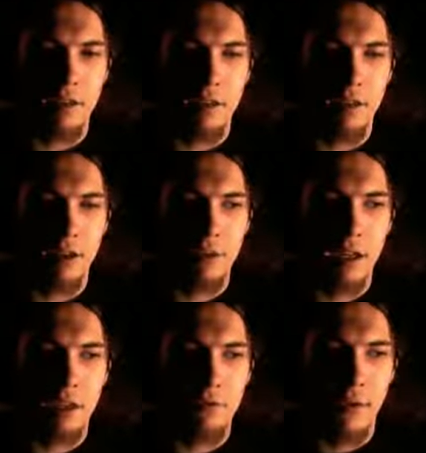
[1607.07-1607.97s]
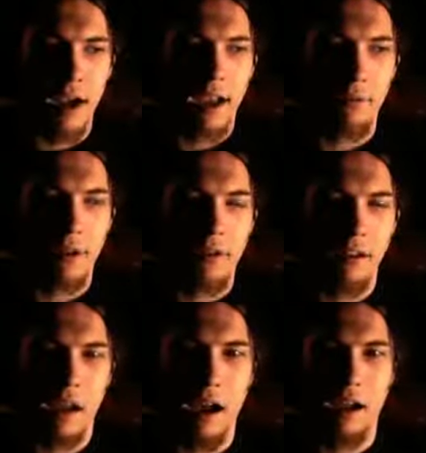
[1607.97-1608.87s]
is, that he's right when he's
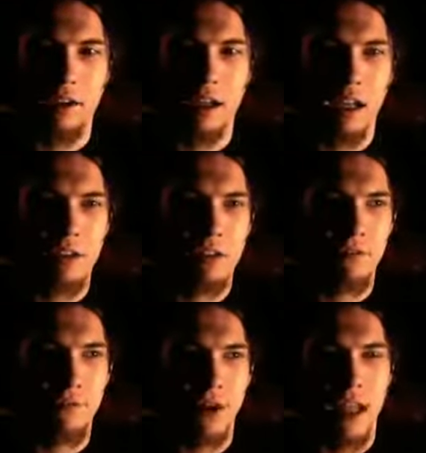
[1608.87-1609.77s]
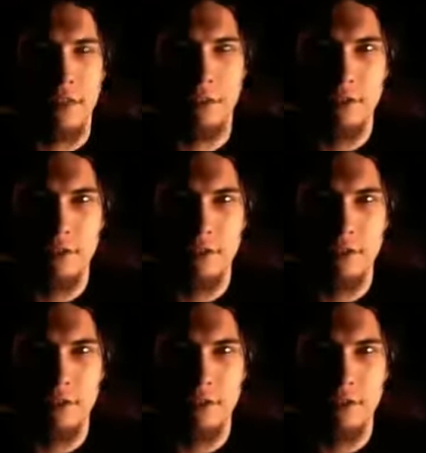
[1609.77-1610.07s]
not. You can't just vet the